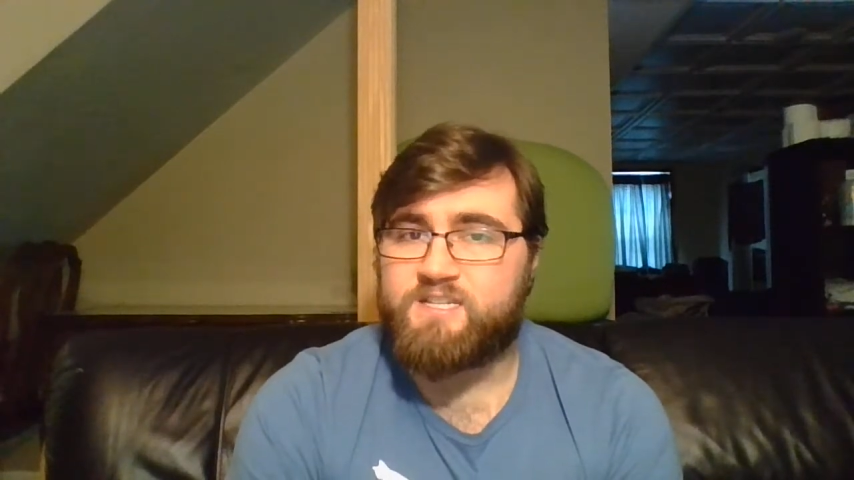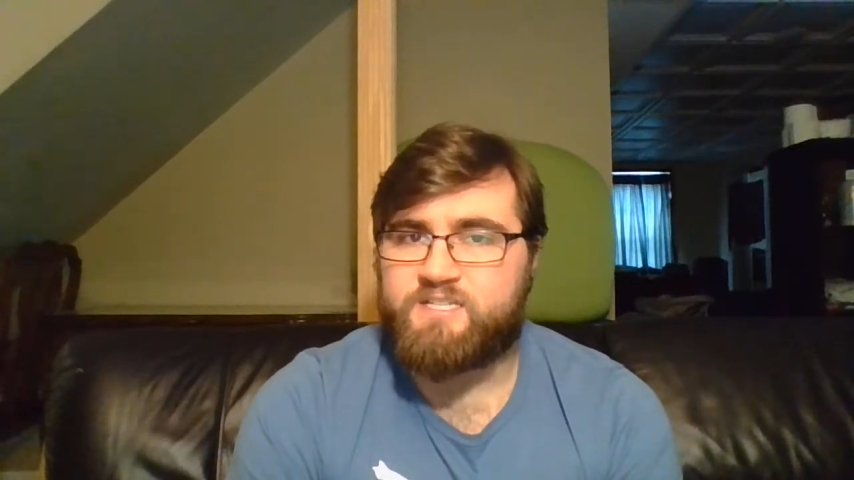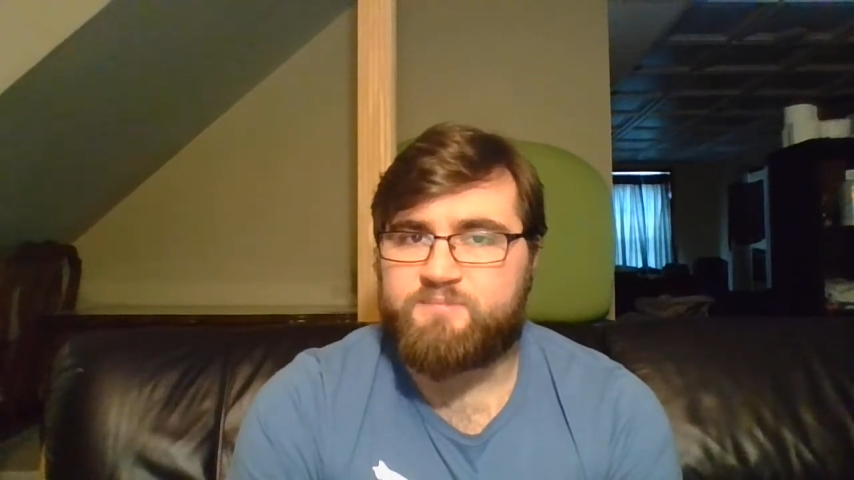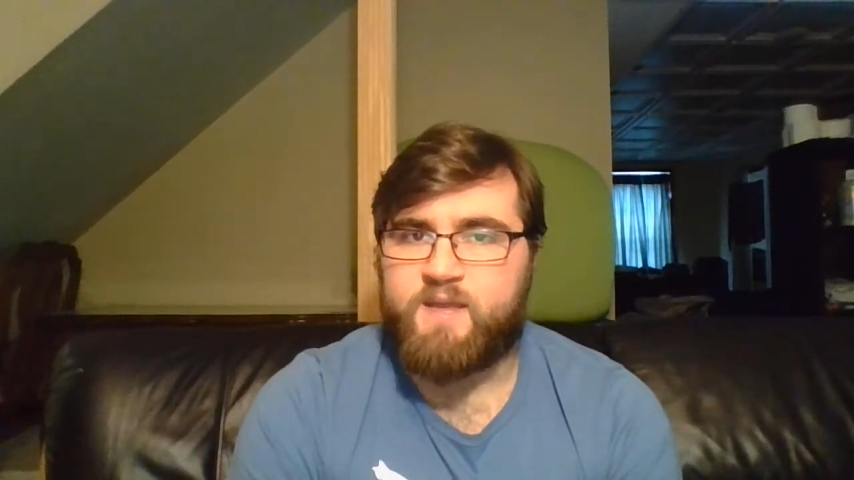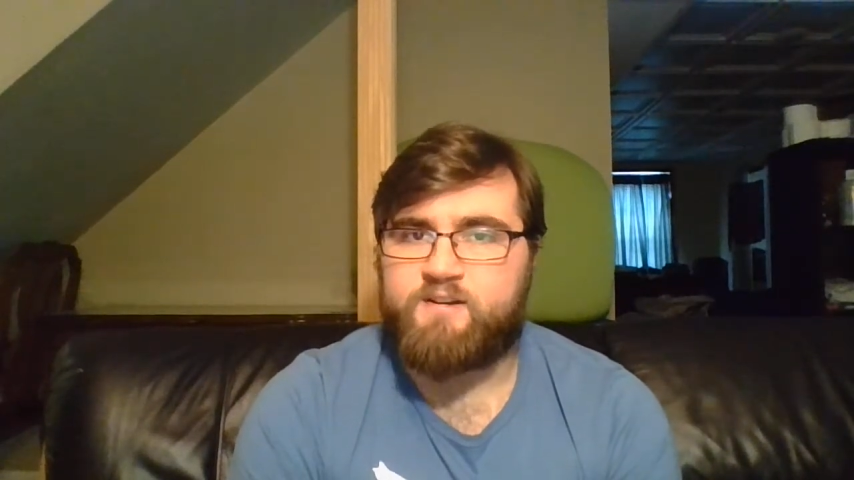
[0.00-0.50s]

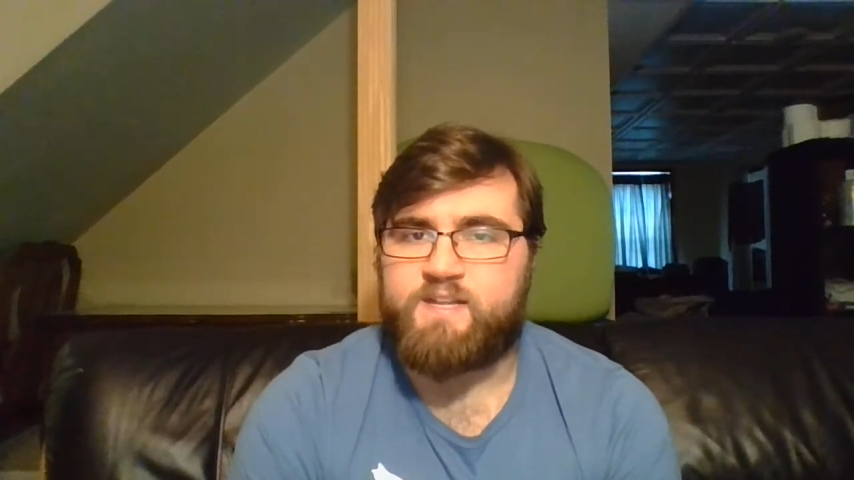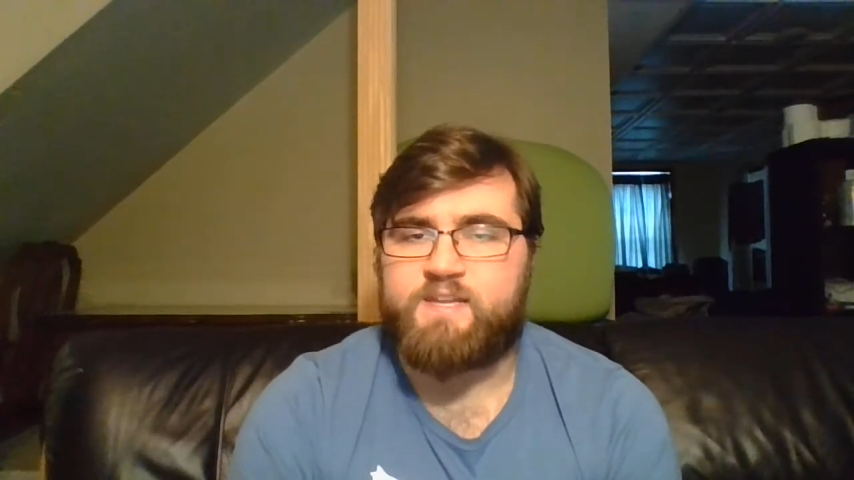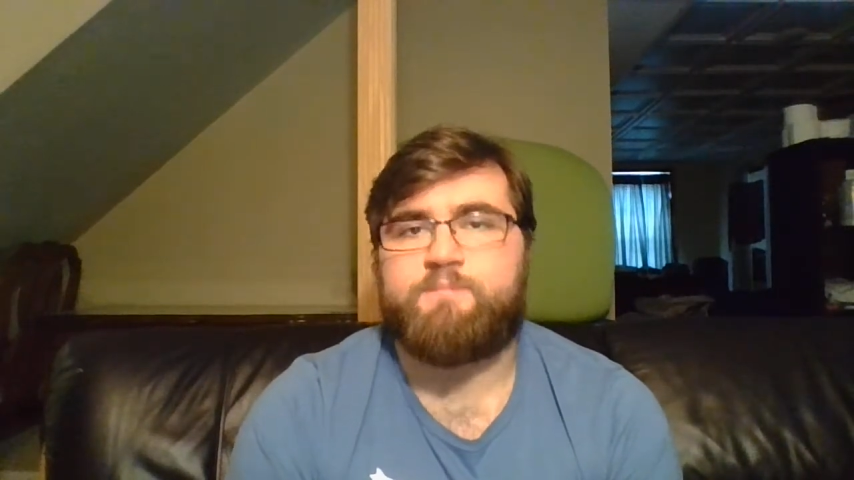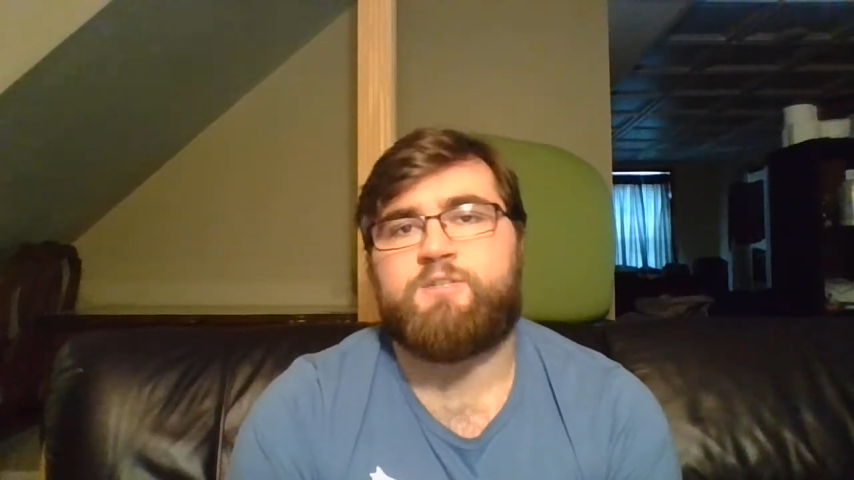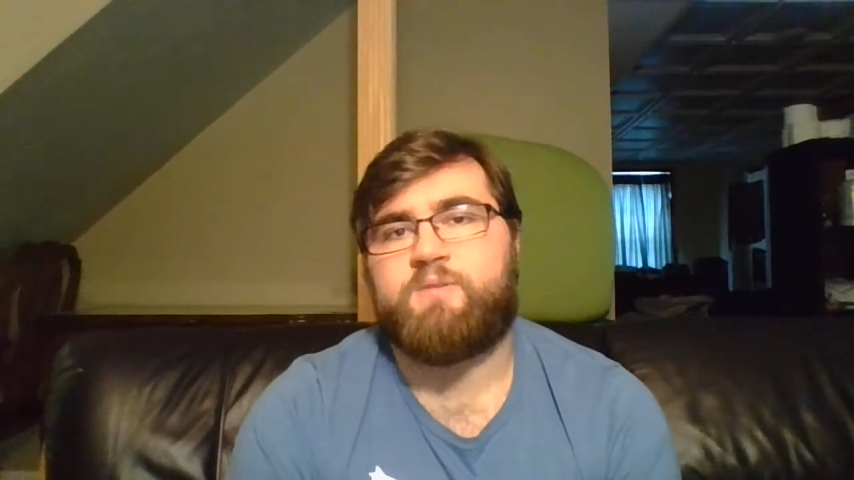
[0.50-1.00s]
disparity
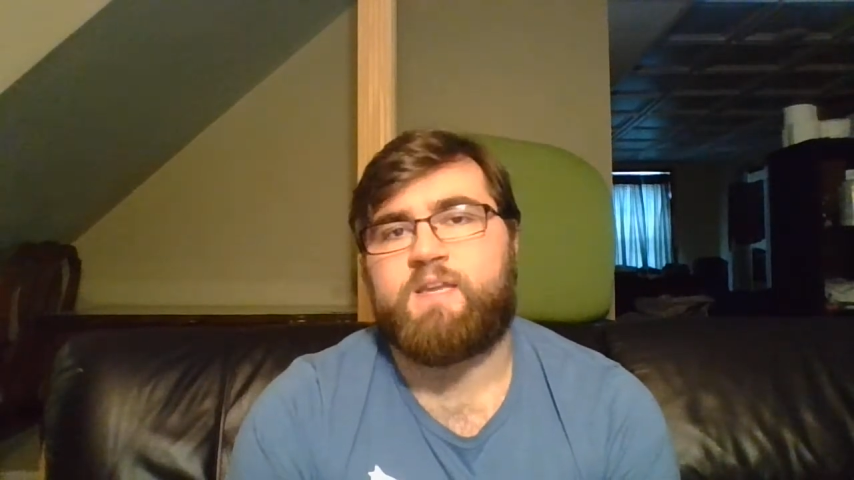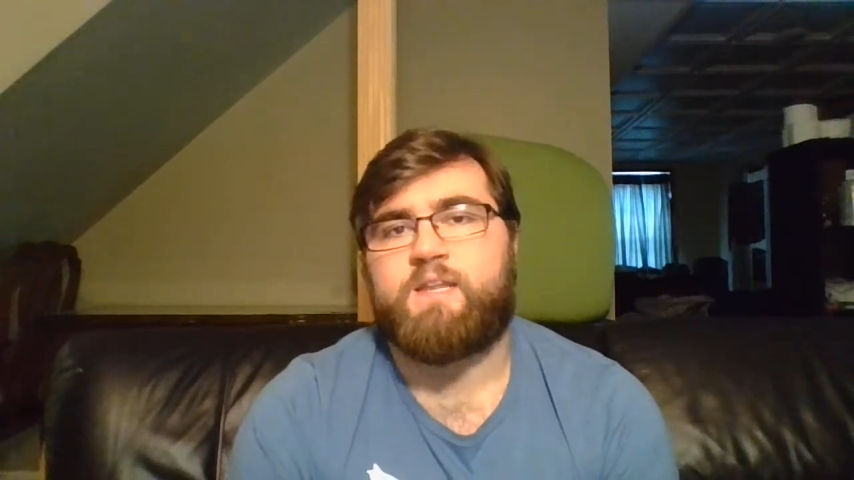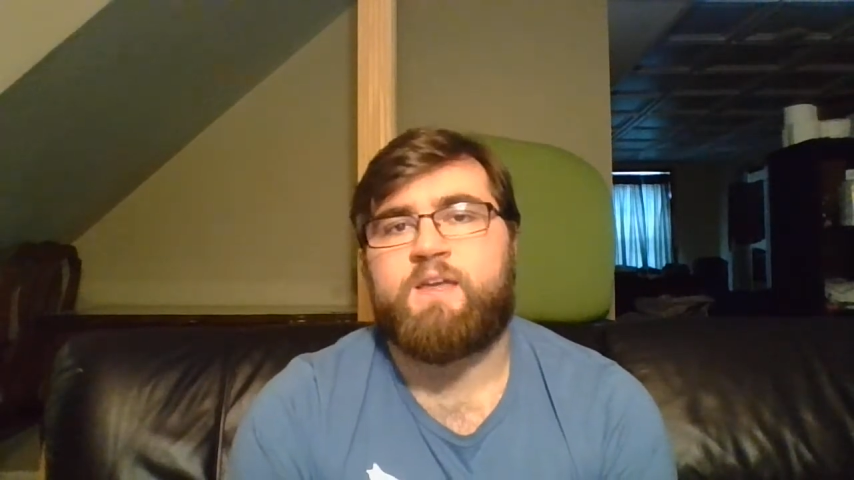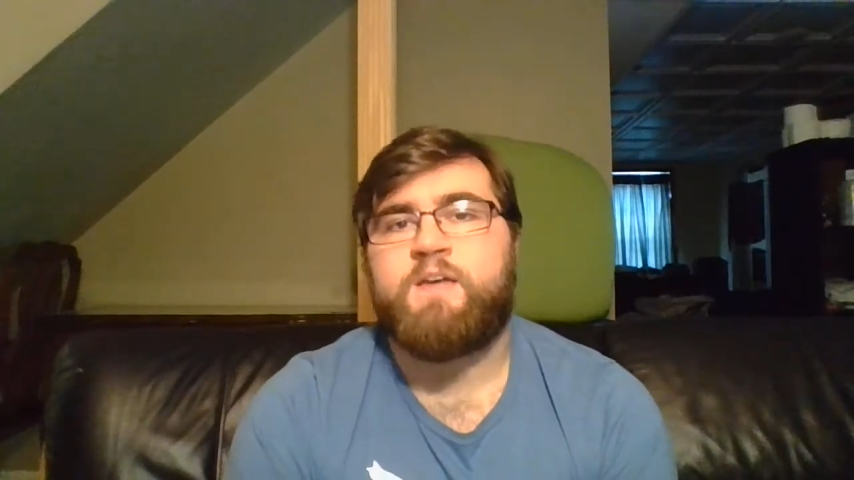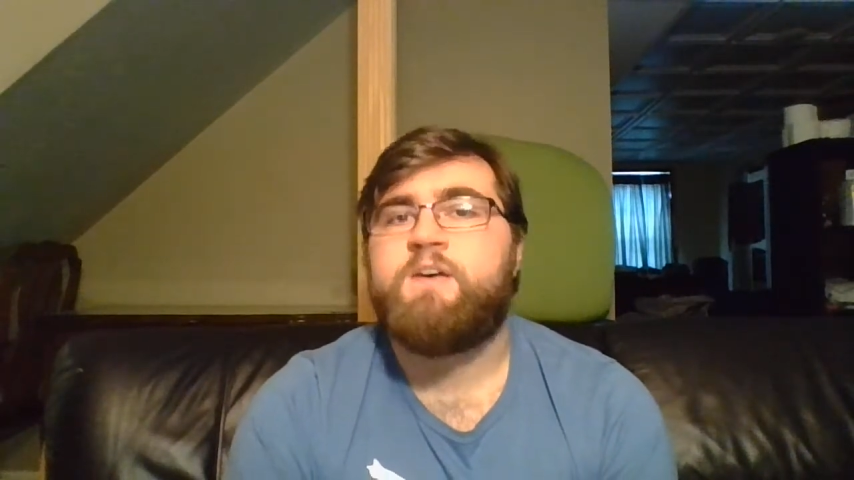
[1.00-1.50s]
between